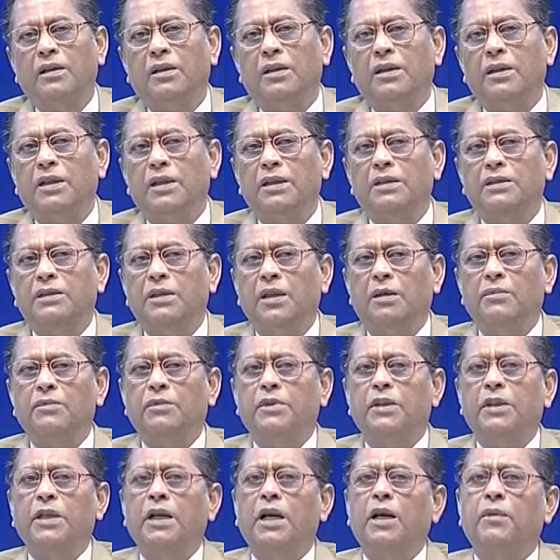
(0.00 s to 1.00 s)
Is
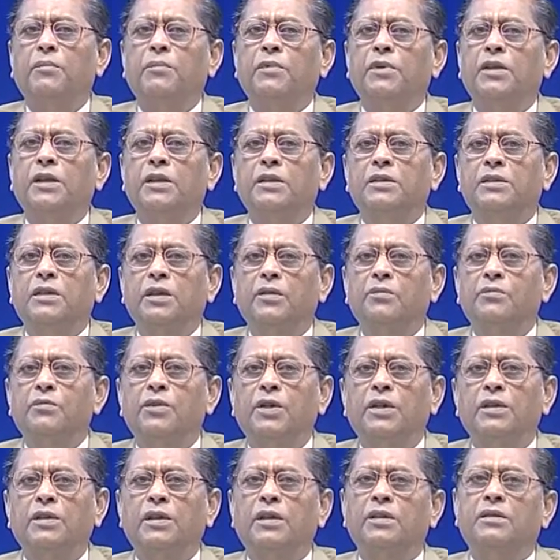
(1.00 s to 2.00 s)
something happening
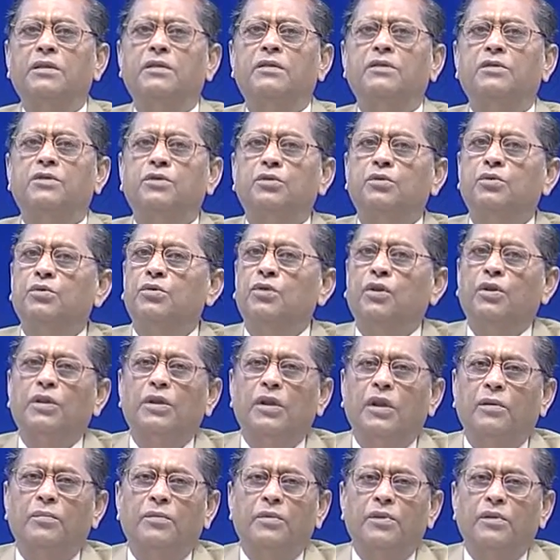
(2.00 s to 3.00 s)
somewhere that should not
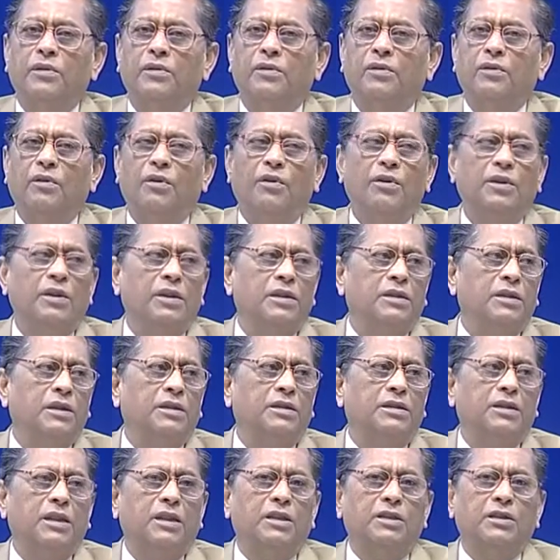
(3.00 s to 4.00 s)
happen, or is a
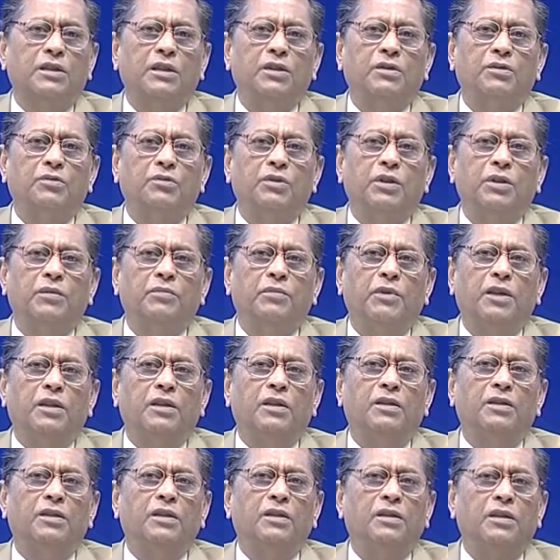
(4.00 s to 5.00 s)
section doing better
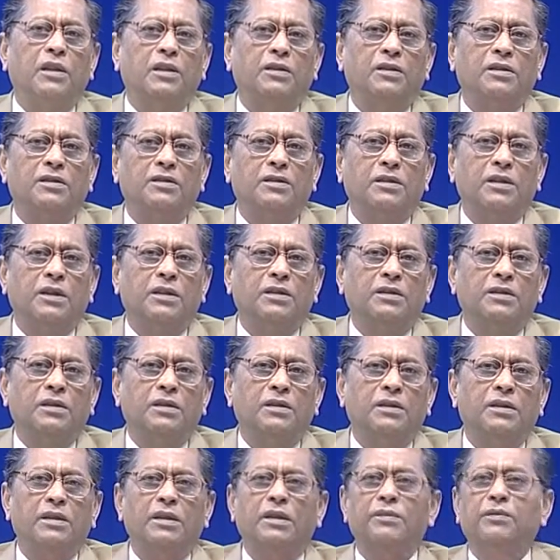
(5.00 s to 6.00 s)
than the other section?
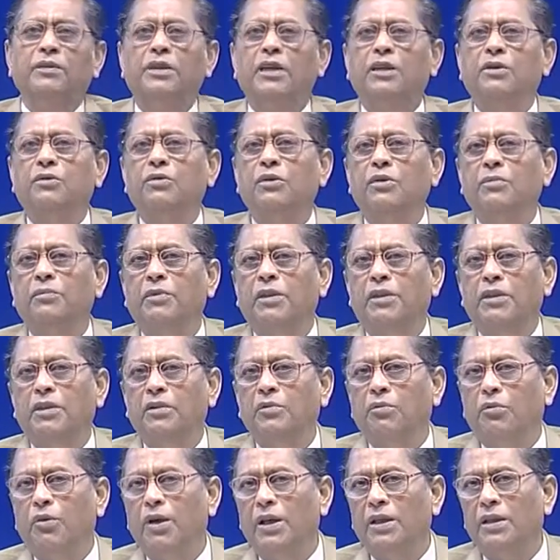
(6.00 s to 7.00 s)
If they are doing better,
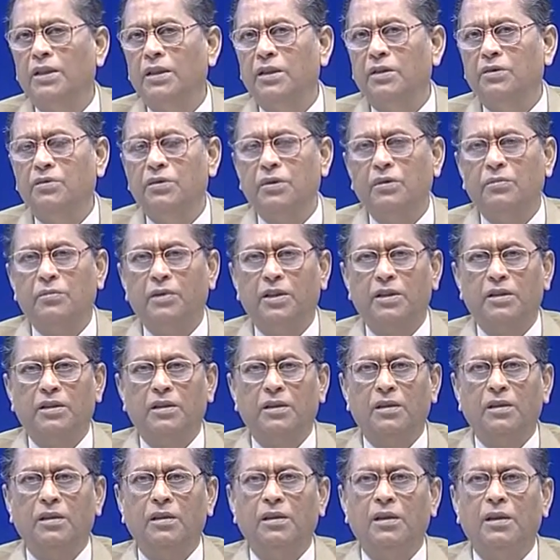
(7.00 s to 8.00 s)
why they are doing better?
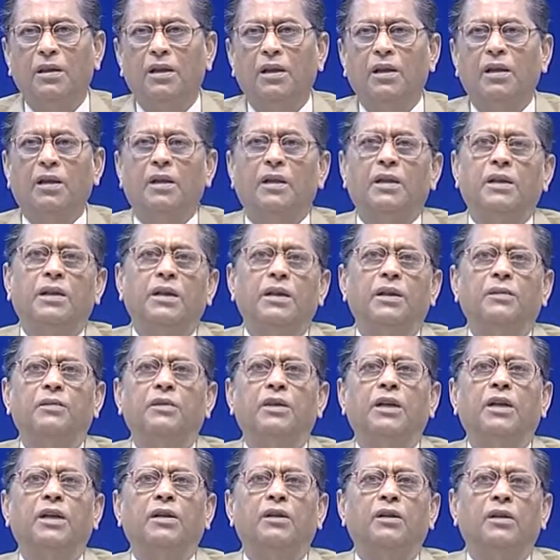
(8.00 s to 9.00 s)
If
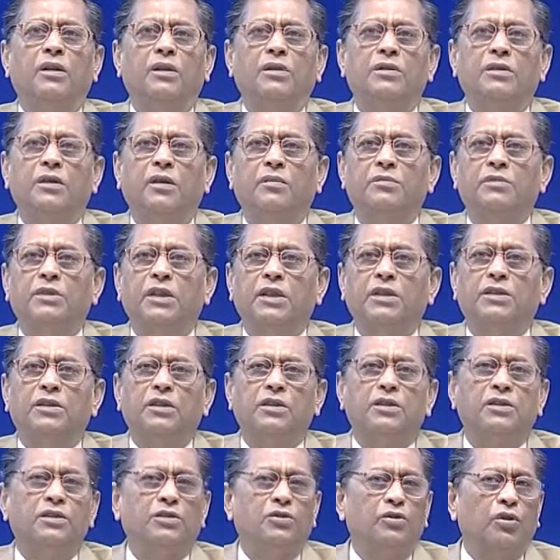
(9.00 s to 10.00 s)
they are, some
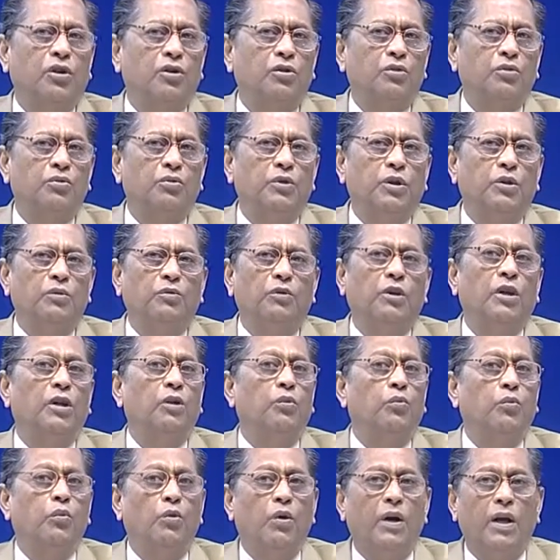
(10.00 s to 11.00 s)
section is not doing well,
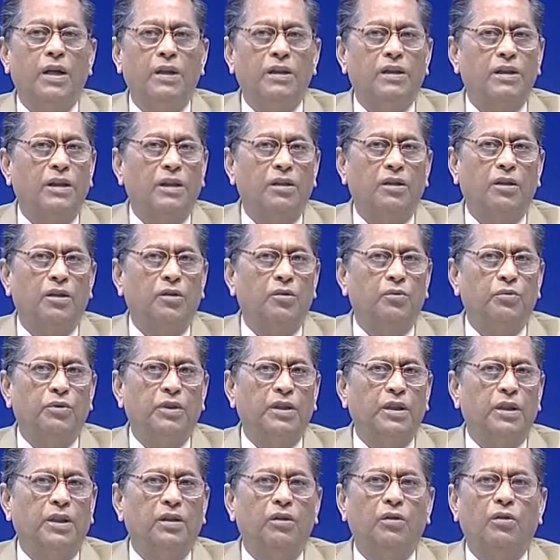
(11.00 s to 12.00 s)
why they are not doing
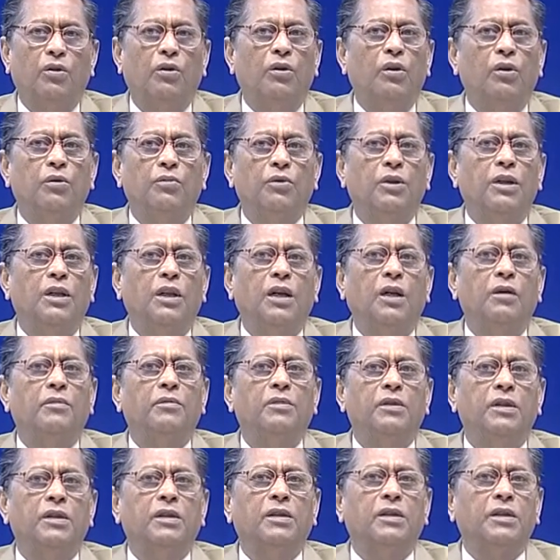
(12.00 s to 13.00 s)
it? All will come
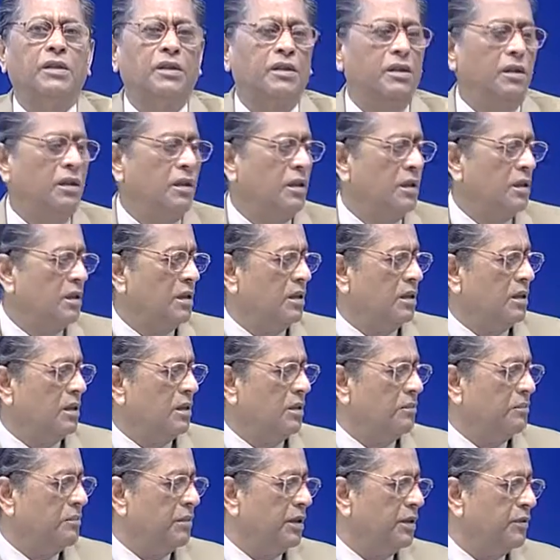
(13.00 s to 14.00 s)
in the
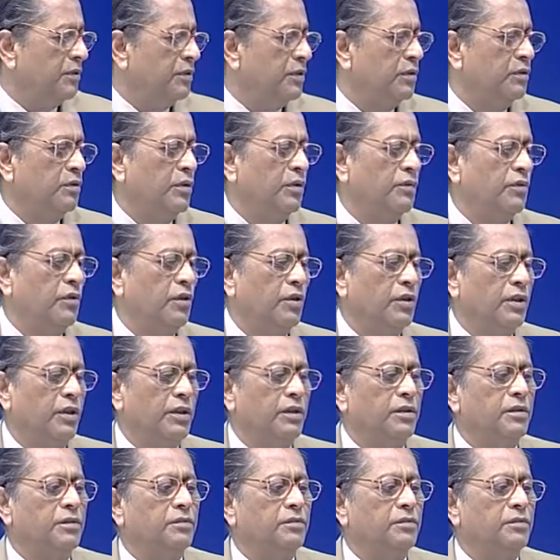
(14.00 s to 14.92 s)
purview of audit.